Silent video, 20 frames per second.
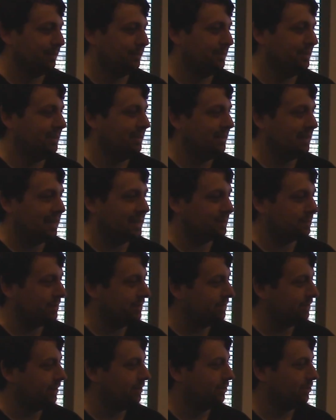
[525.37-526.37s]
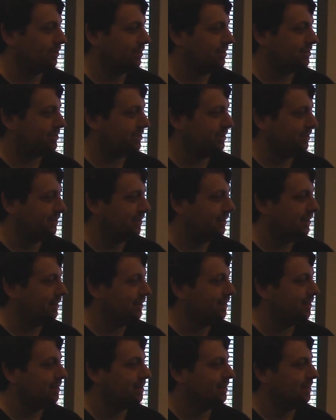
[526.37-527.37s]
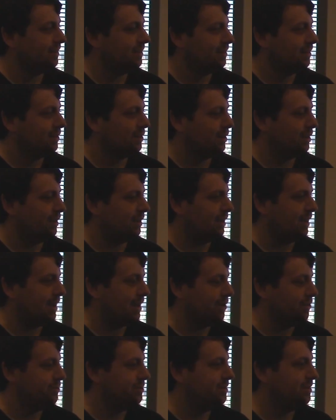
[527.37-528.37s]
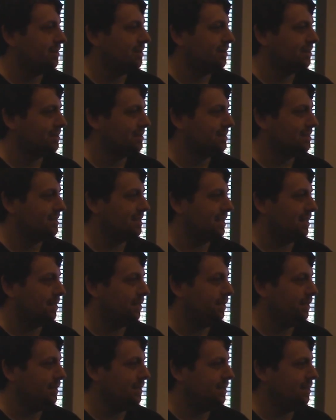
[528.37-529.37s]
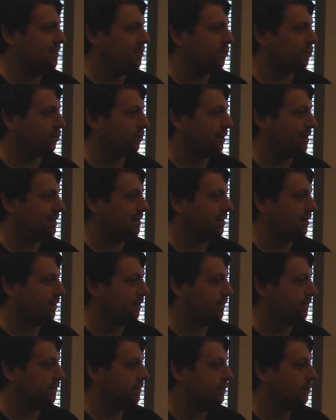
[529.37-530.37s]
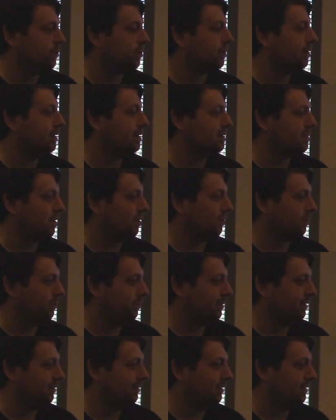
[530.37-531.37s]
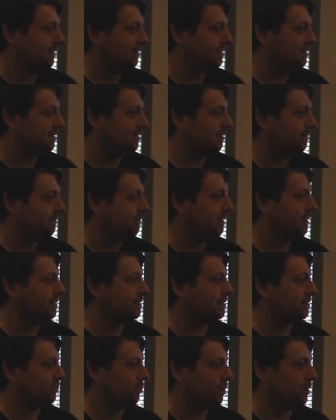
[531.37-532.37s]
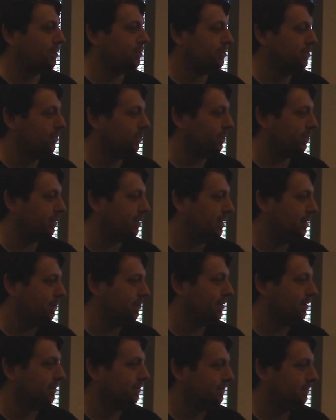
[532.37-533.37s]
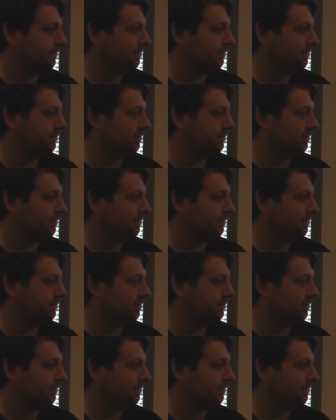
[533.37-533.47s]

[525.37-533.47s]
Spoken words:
let me ask my final question then. How does the threat of newer and taller buildings affect 100 North Tampa?